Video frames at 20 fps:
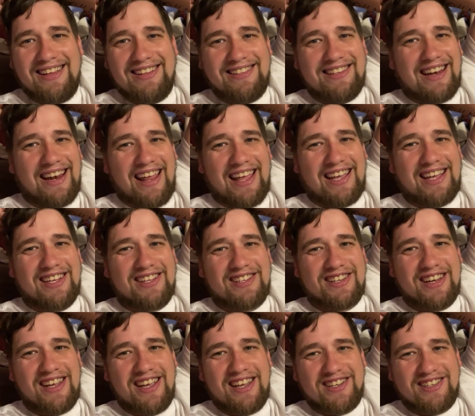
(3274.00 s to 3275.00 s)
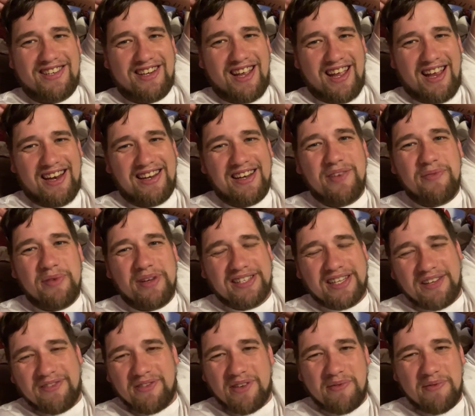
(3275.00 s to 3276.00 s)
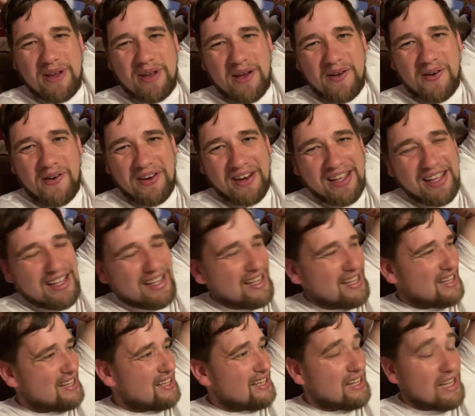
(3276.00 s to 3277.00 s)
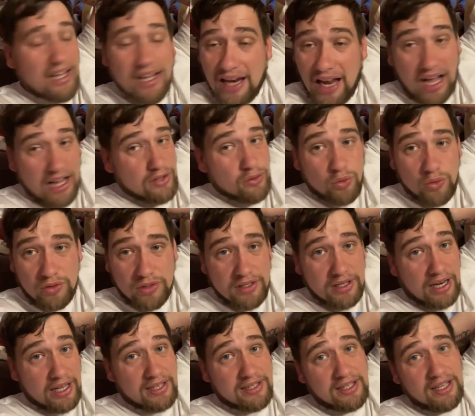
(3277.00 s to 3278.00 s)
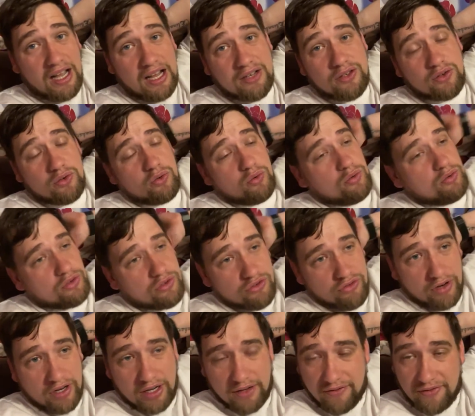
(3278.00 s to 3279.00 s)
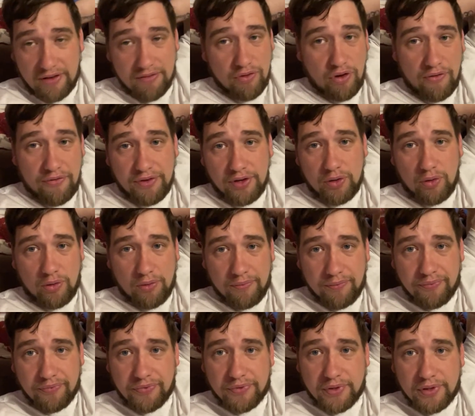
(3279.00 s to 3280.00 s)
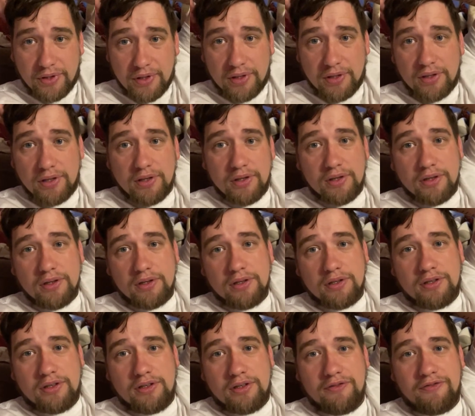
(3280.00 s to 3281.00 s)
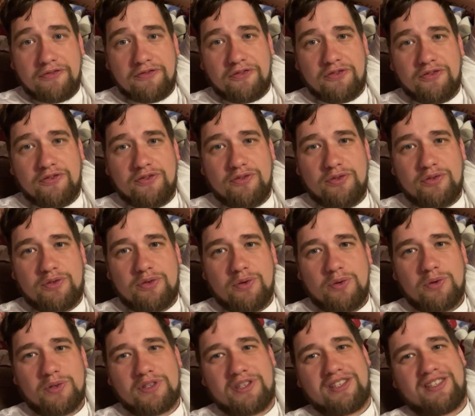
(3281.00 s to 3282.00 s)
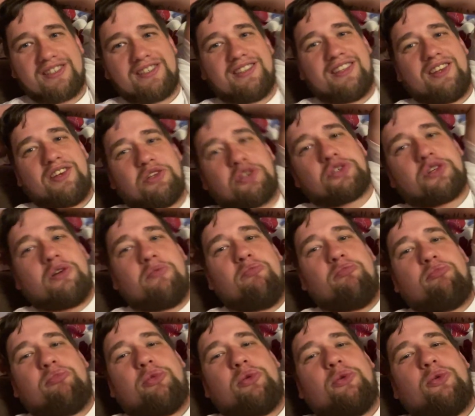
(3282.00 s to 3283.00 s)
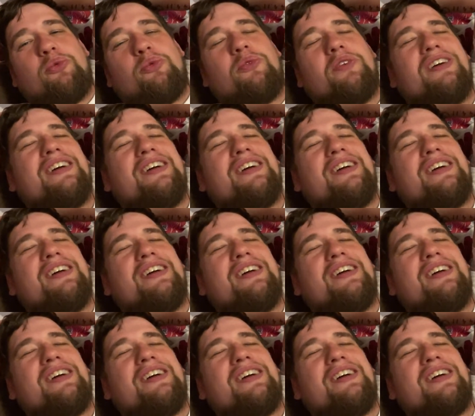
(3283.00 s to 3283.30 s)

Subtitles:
Like a GH. I need whiskey from now on. I don't drink very often at all. Fructose is not a shampoo.